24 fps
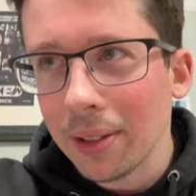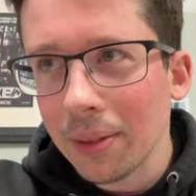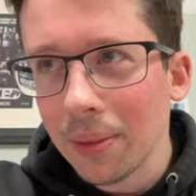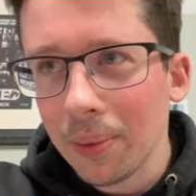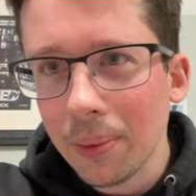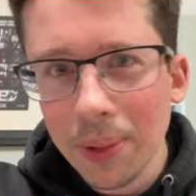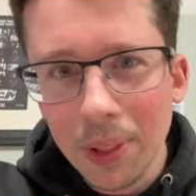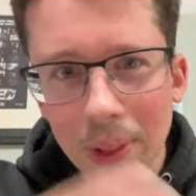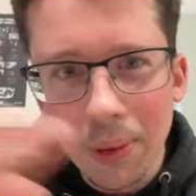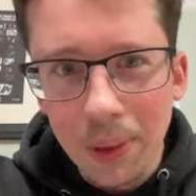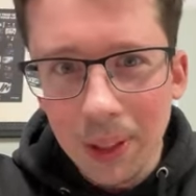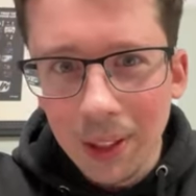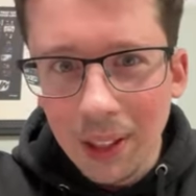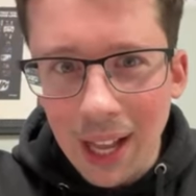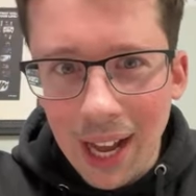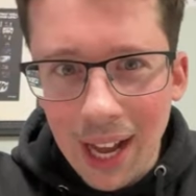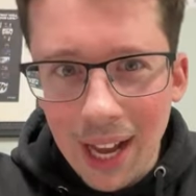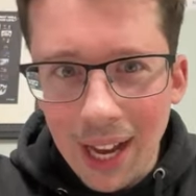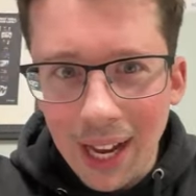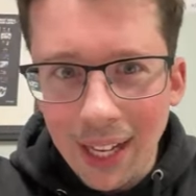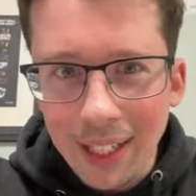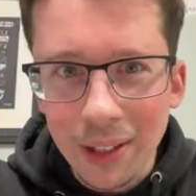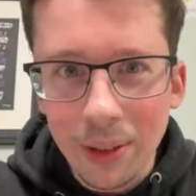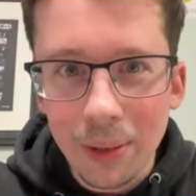We do a
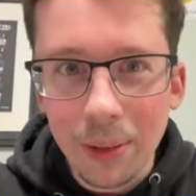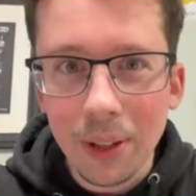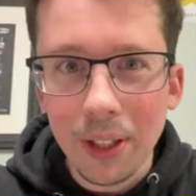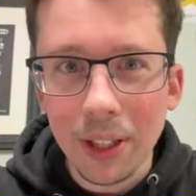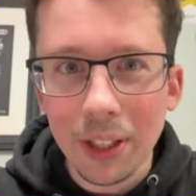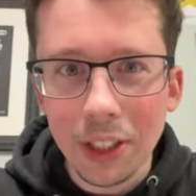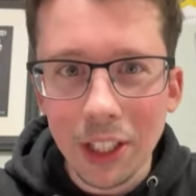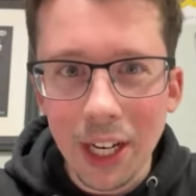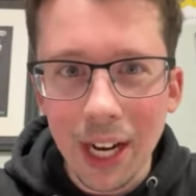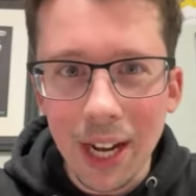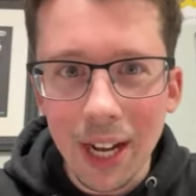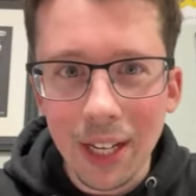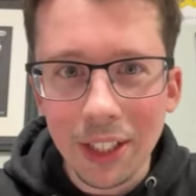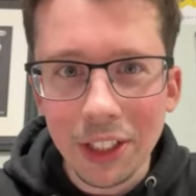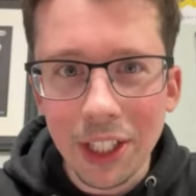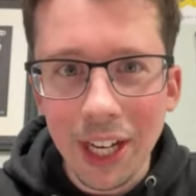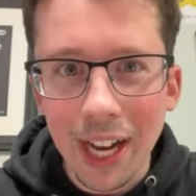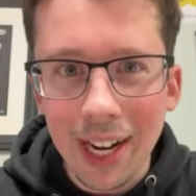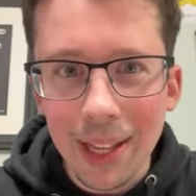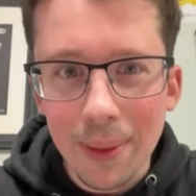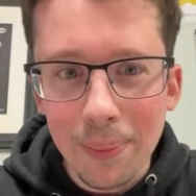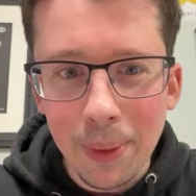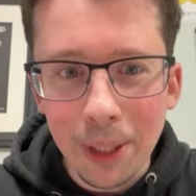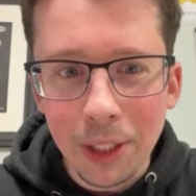lot. I do the jo uh,
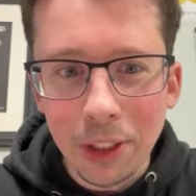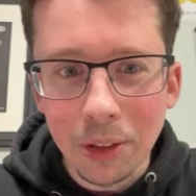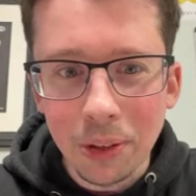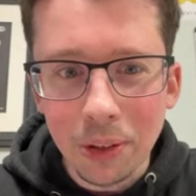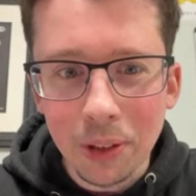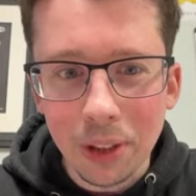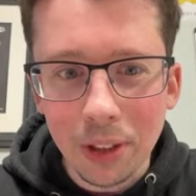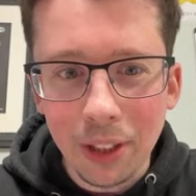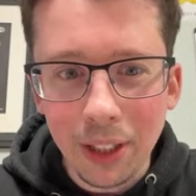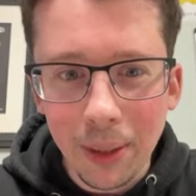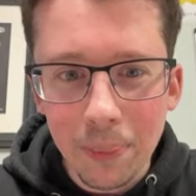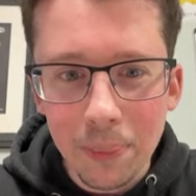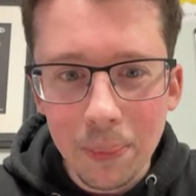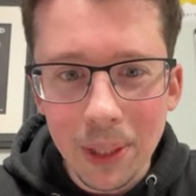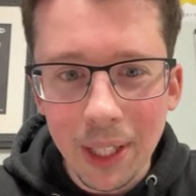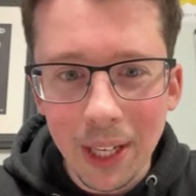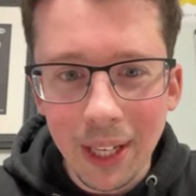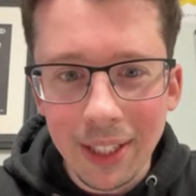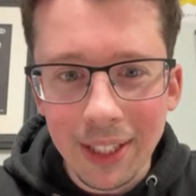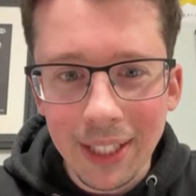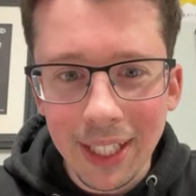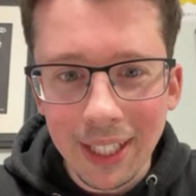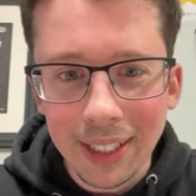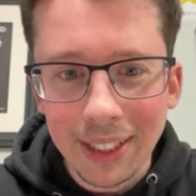Johnny Mitchell's clips
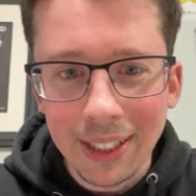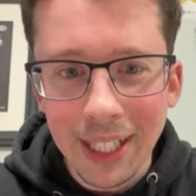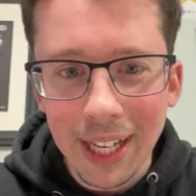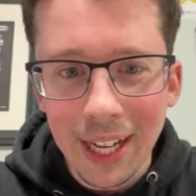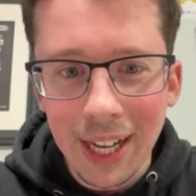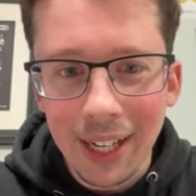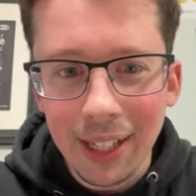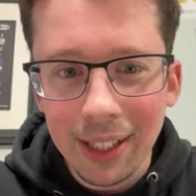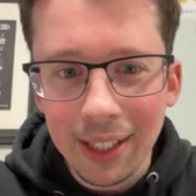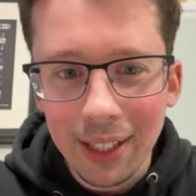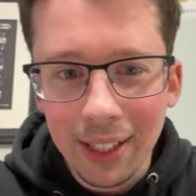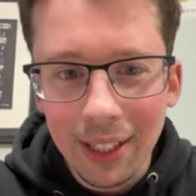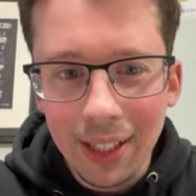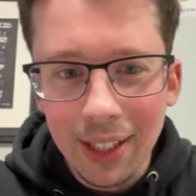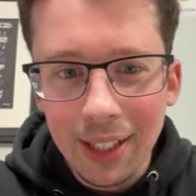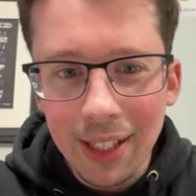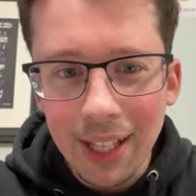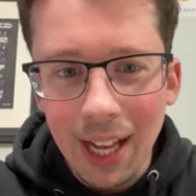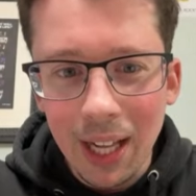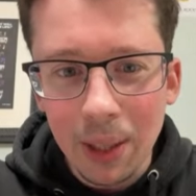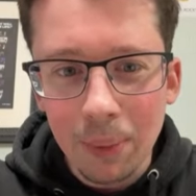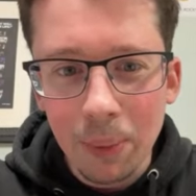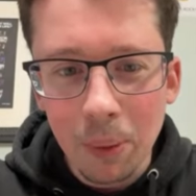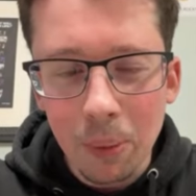on TikTok,
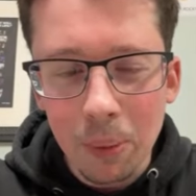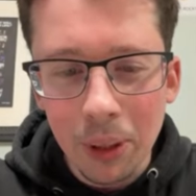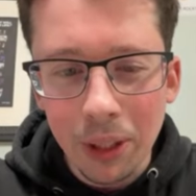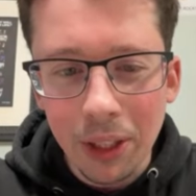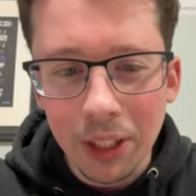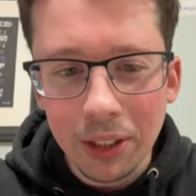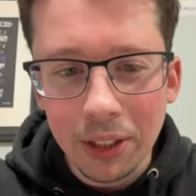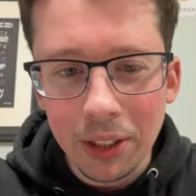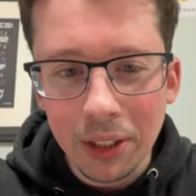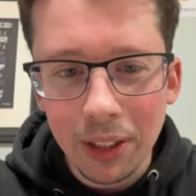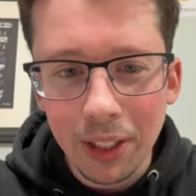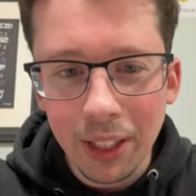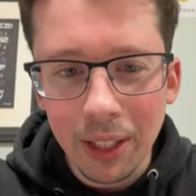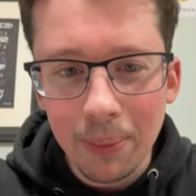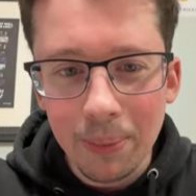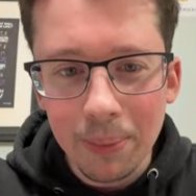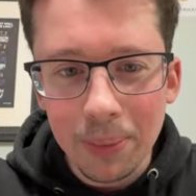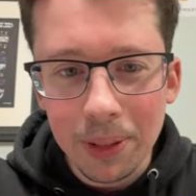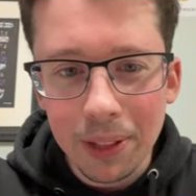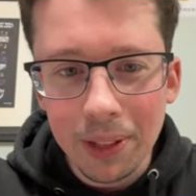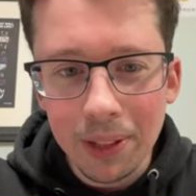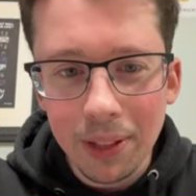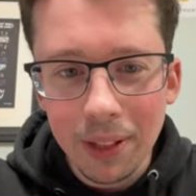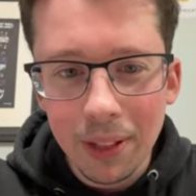help him with his
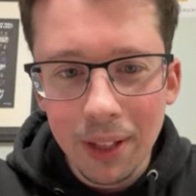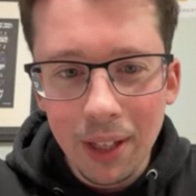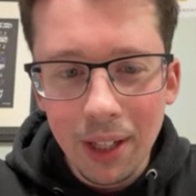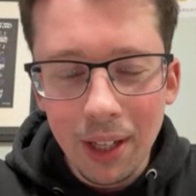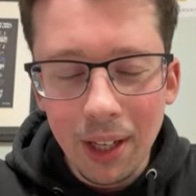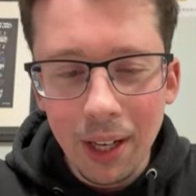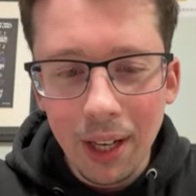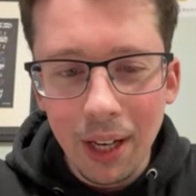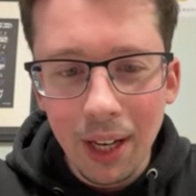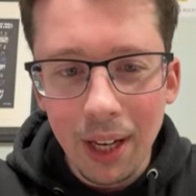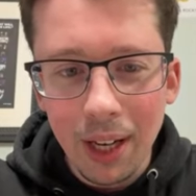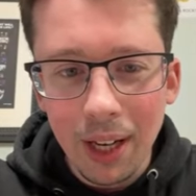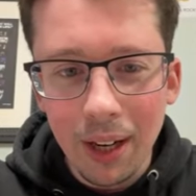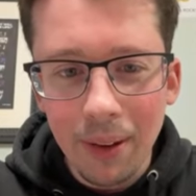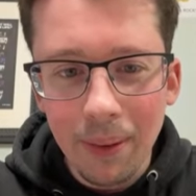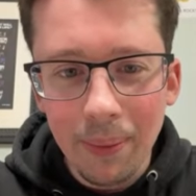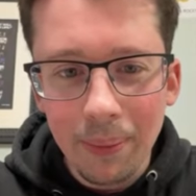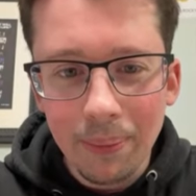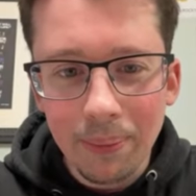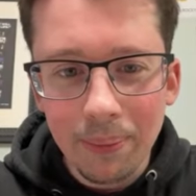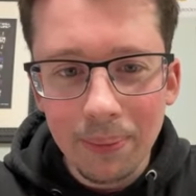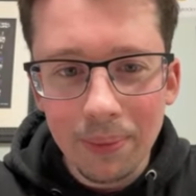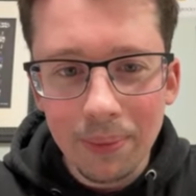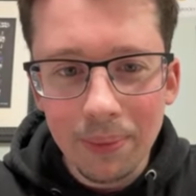clips.
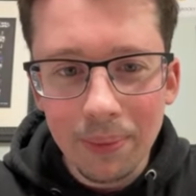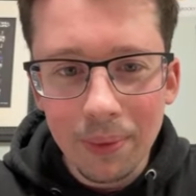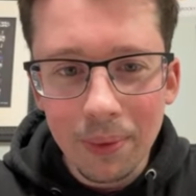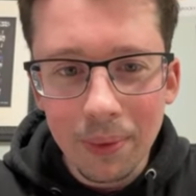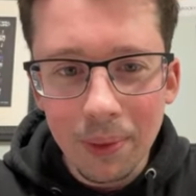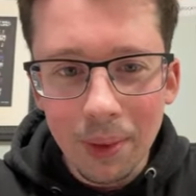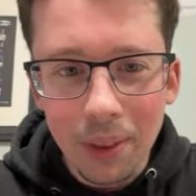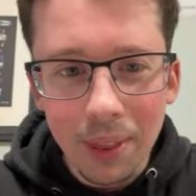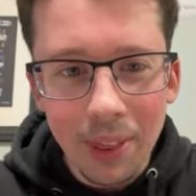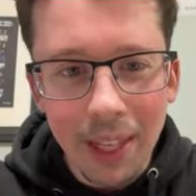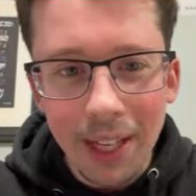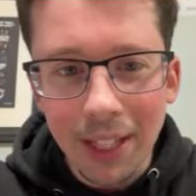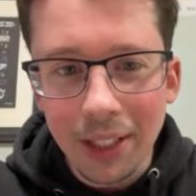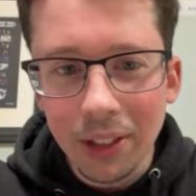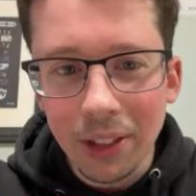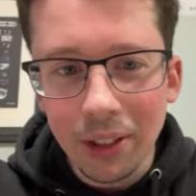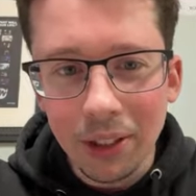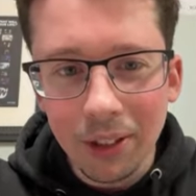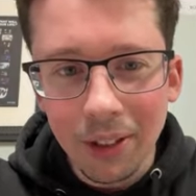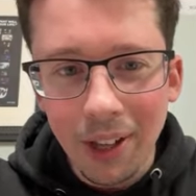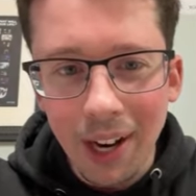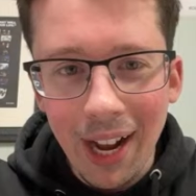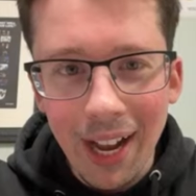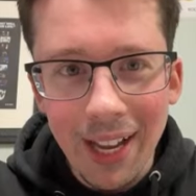Um, things are
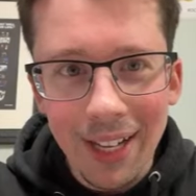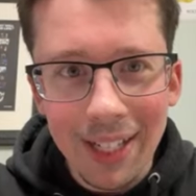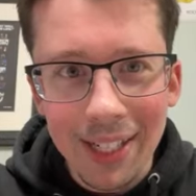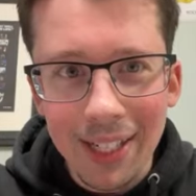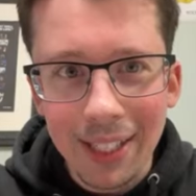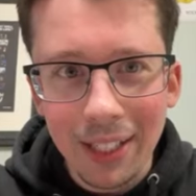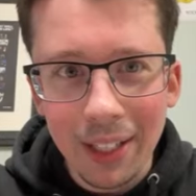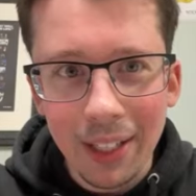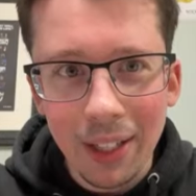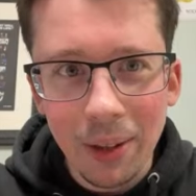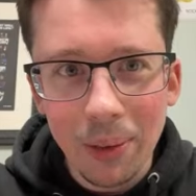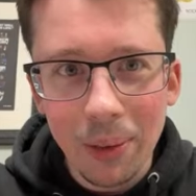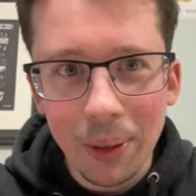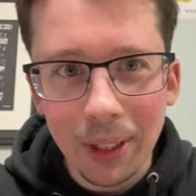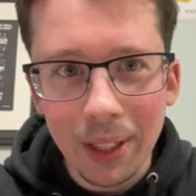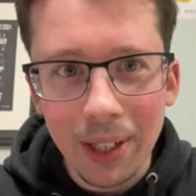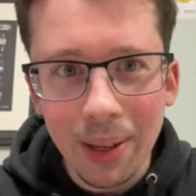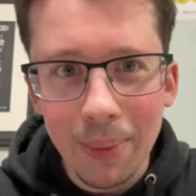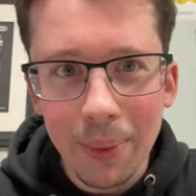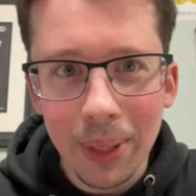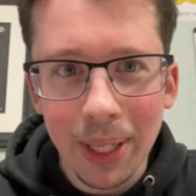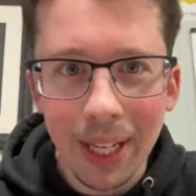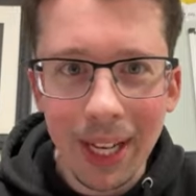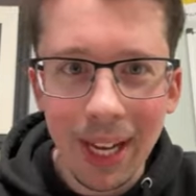grinding, you know, we're
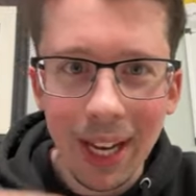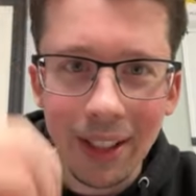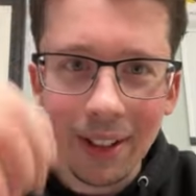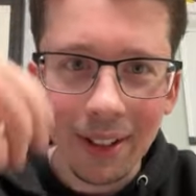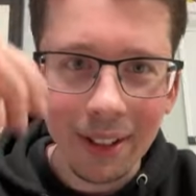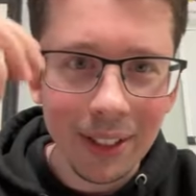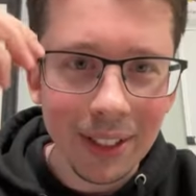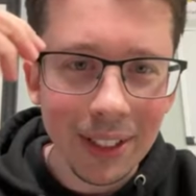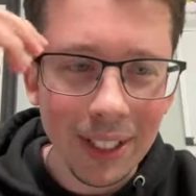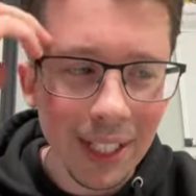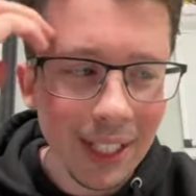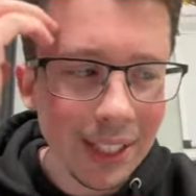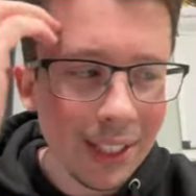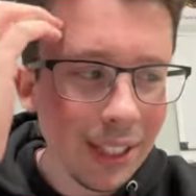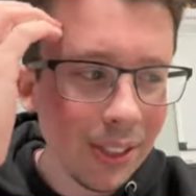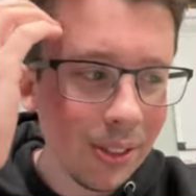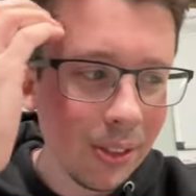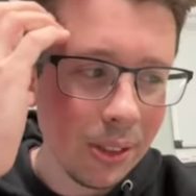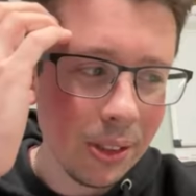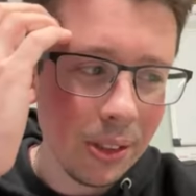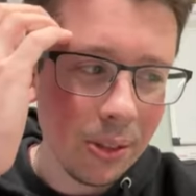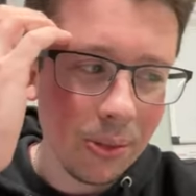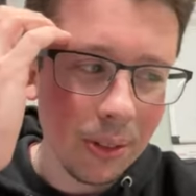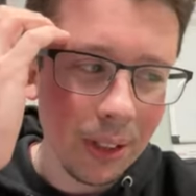coming together. It's, it's,
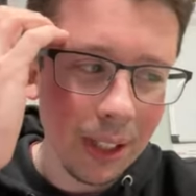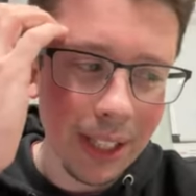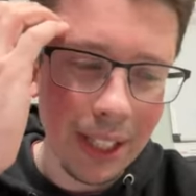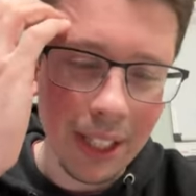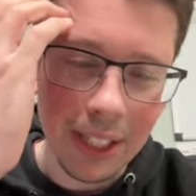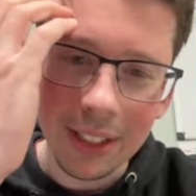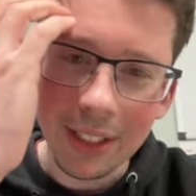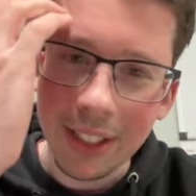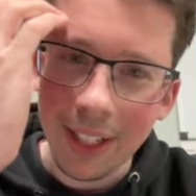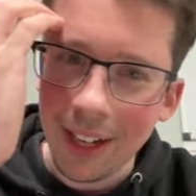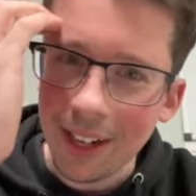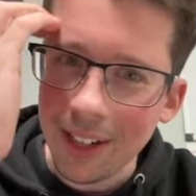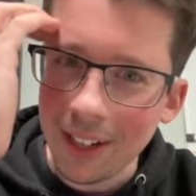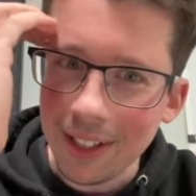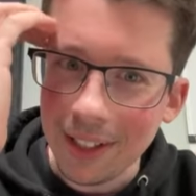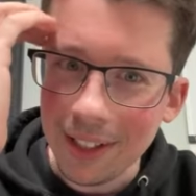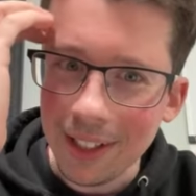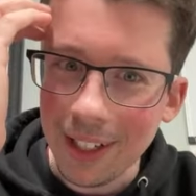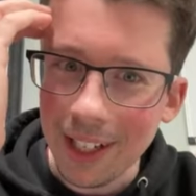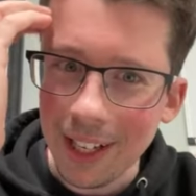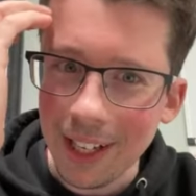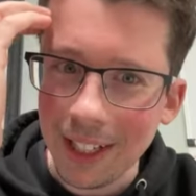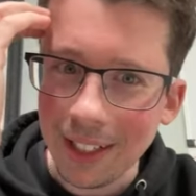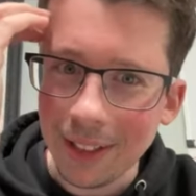it's really exciting to
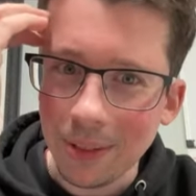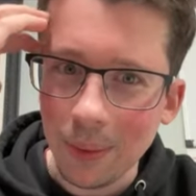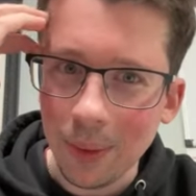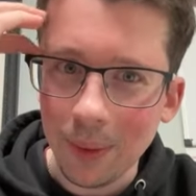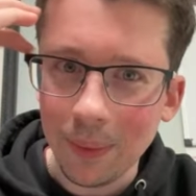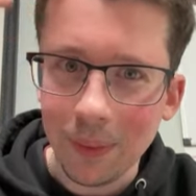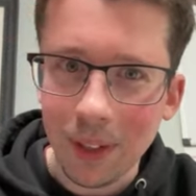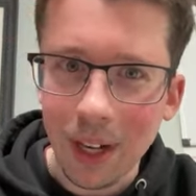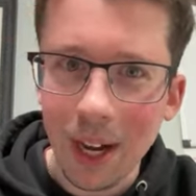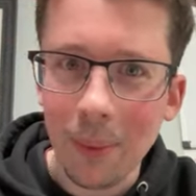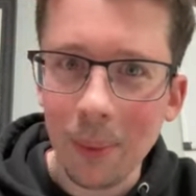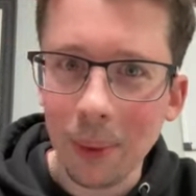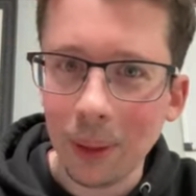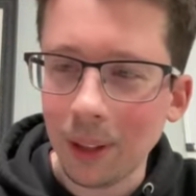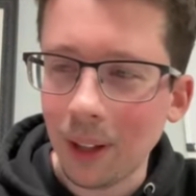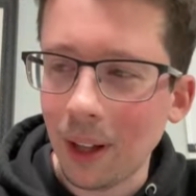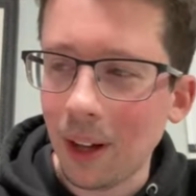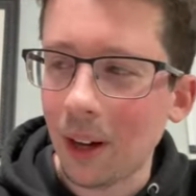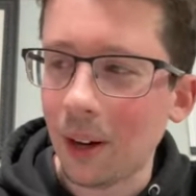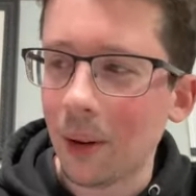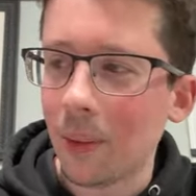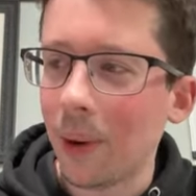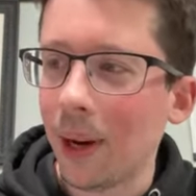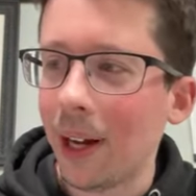see. It, we've come a
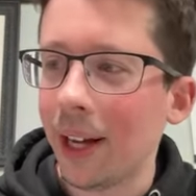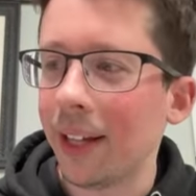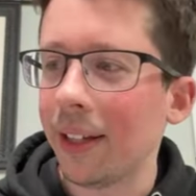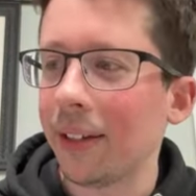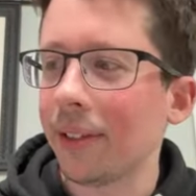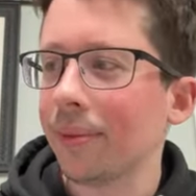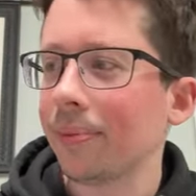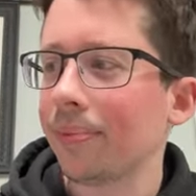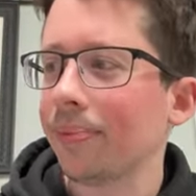long way.